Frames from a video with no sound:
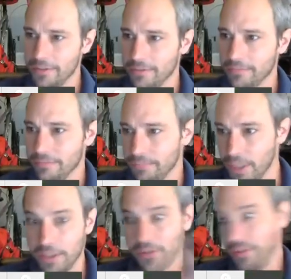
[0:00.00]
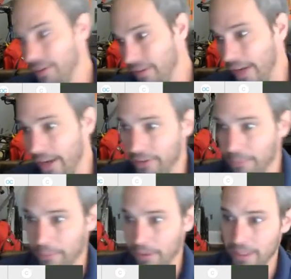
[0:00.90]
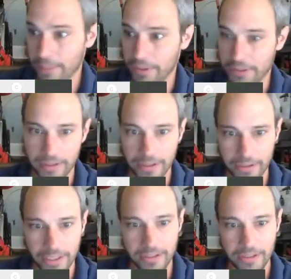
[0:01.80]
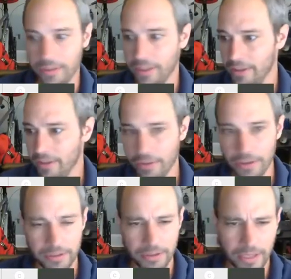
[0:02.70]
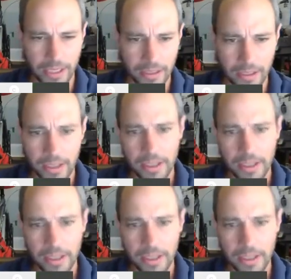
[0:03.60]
to produce the values by putting inputs in there, and you need to do those to do that.